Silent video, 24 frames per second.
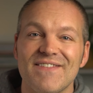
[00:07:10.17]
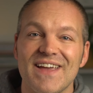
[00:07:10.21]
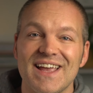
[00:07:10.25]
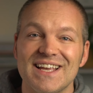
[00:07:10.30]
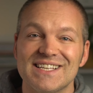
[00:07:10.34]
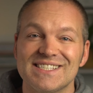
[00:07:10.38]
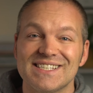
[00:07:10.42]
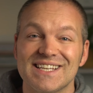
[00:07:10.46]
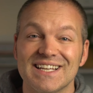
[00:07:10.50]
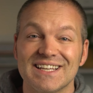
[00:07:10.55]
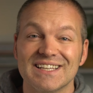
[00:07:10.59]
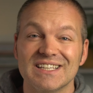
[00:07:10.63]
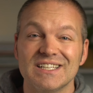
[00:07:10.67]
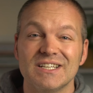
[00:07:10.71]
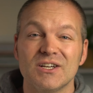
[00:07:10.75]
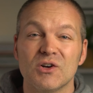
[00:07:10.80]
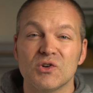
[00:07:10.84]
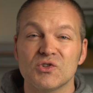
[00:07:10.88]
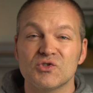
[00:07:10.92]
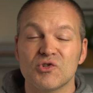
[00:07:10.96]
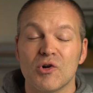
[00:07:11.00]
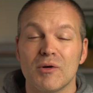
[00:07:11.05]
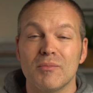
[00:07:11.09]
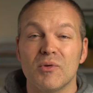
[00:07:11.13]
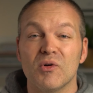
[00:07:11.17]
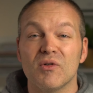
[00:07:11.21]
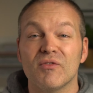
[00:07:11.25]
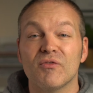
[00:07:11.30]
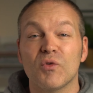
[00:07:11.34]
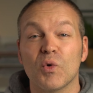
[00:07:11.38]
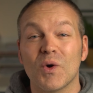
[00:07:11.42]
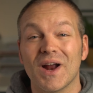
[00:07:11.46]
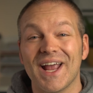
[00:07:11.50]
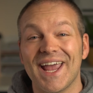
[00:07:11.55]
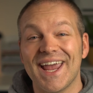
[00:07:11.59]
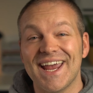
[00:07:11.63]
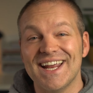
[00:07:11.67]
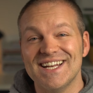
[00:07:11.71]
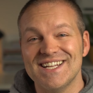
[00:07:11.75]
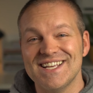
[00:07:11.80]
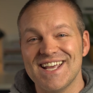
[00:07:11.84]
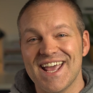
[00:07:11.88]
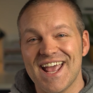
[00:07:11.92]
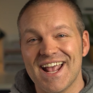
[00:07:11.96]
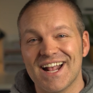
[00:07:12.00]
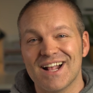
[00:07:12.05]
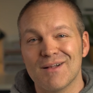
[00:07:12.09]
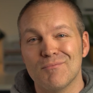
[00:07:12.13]
faced legal trouble for
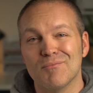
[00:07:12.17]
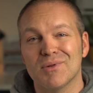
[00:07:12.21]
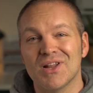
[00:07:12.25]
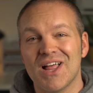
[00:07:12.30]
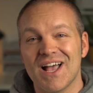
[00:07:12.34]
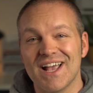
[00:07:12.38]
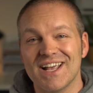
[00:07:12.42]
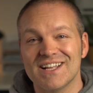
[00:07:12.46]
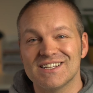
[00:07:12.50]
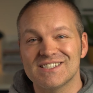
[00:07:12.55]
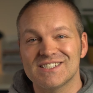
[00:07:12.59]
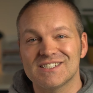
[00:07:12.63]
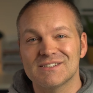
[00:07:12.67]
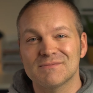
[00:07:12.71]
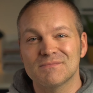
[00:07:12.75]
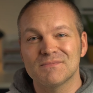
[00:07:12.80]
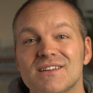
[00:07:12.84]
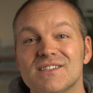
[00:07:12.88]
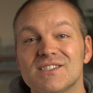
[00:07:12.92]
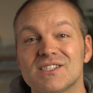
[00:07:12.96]
ADA compliance.